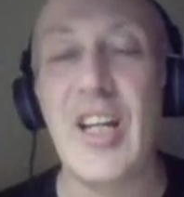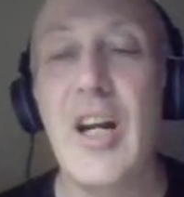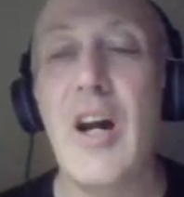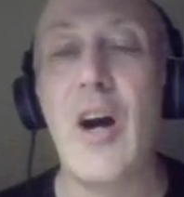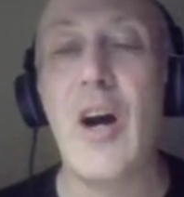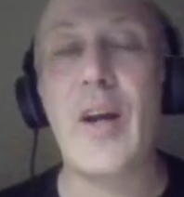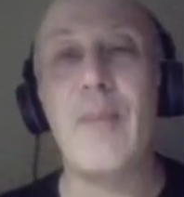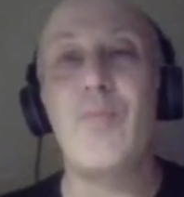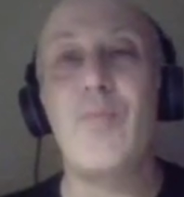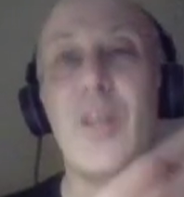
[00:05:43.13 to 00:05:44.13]
Okay,
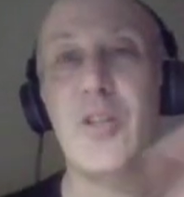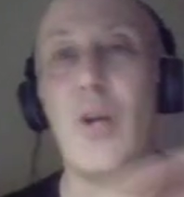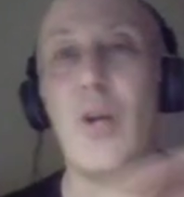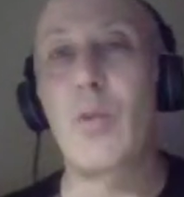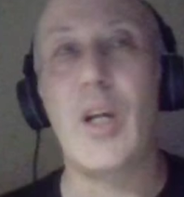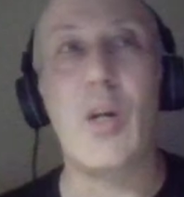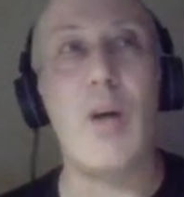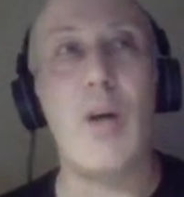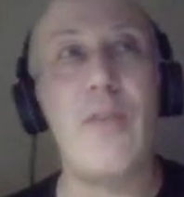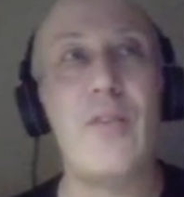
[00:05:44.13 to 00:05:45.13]
so we're gonna go
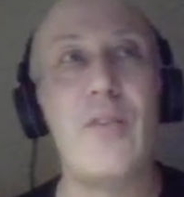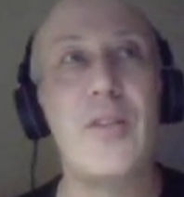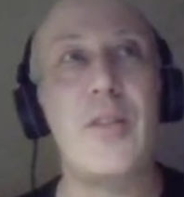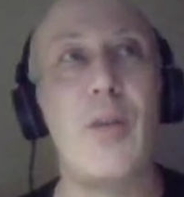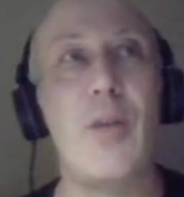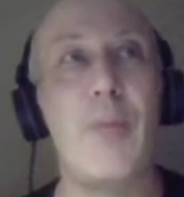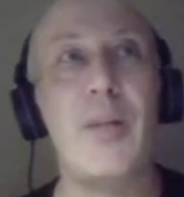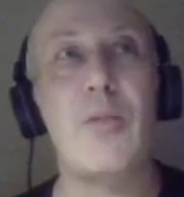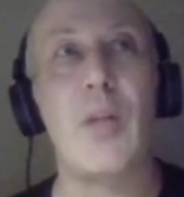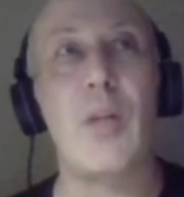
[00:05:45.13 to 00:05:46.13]
off, see what our picks
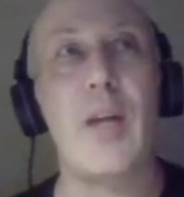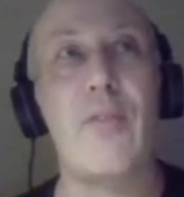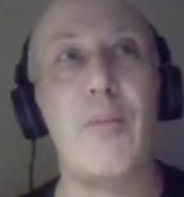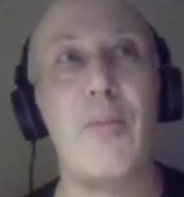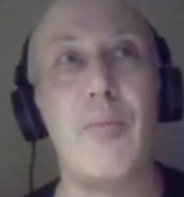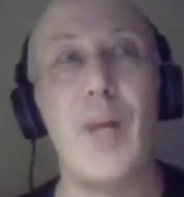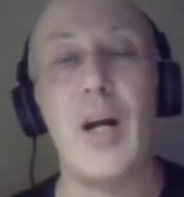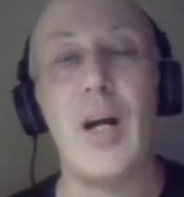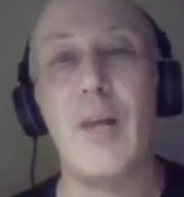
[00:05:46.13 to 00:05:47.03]
were like from uh,